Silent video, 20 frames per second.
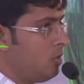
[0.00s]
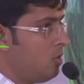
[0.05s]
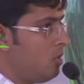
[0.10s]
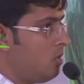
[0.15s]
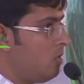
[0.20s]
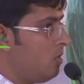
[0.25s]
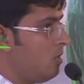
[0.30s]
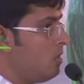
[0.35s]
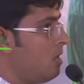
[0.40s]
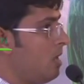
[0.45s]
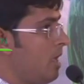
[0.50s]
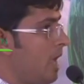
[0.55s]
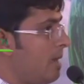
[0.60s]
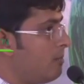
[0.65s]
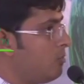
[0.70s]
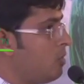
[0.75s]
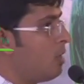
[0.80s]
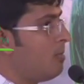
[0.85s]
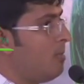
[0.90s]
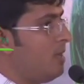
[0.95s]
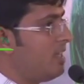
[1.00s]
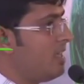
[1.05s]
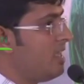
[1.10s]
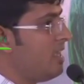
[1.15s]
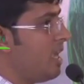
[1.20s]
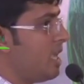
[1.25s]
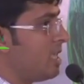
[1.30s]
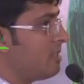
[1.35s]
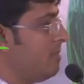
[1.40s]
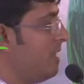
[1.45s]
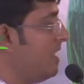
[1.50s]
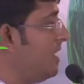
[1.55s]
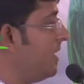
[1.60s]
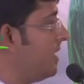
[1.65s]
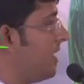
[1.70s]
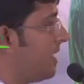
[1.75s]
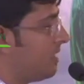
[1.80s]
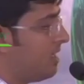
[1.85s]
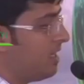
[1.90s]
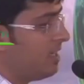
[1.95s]
No abnormality has
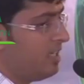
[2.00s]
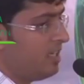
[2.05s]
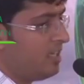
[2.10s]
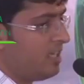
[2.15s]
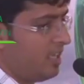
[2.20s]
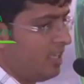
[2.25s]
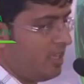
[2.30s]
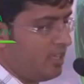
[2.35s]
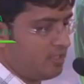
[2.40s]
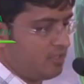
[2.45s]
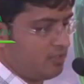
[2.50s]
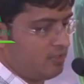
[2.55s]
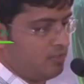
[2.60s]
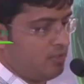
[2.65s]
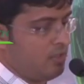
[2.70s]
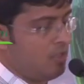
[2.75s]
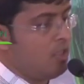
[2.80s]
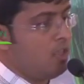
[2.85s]
been detected in AS.